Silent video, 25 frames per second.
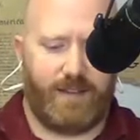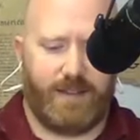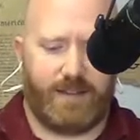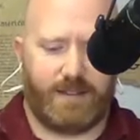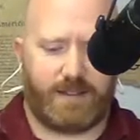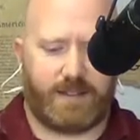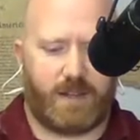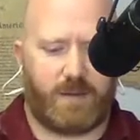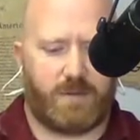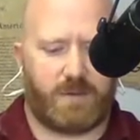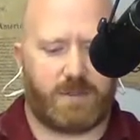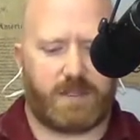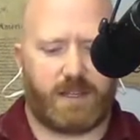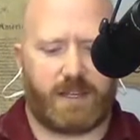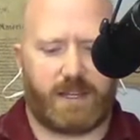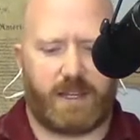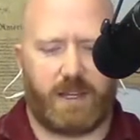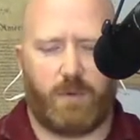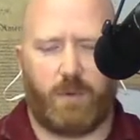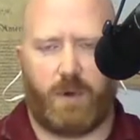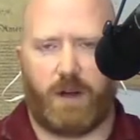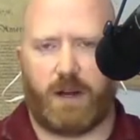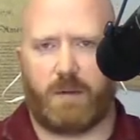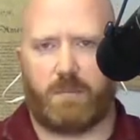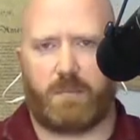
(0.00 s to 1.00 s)
It's almost like
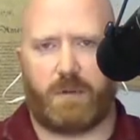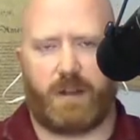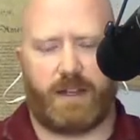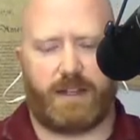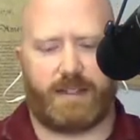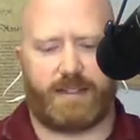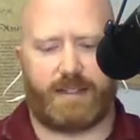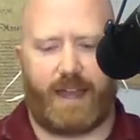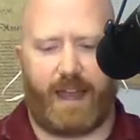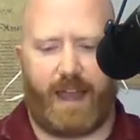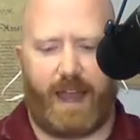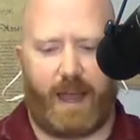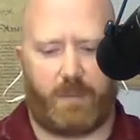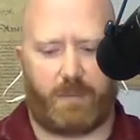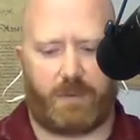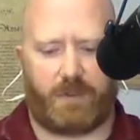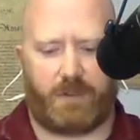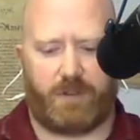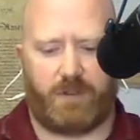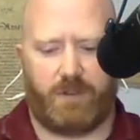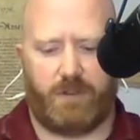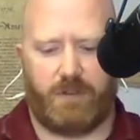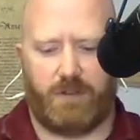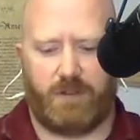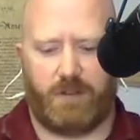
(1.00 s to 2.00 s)
you want to play
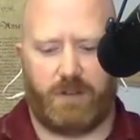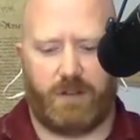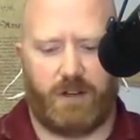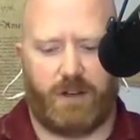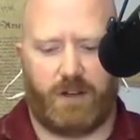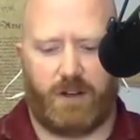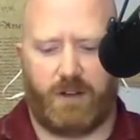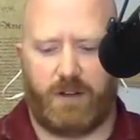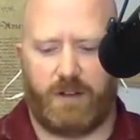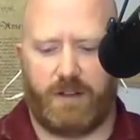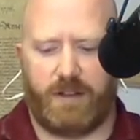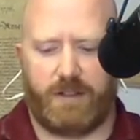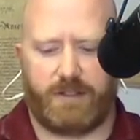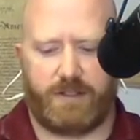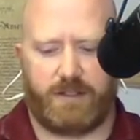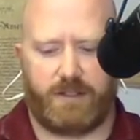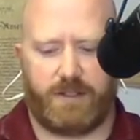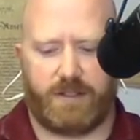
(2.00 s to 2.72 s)
taps. You know, it's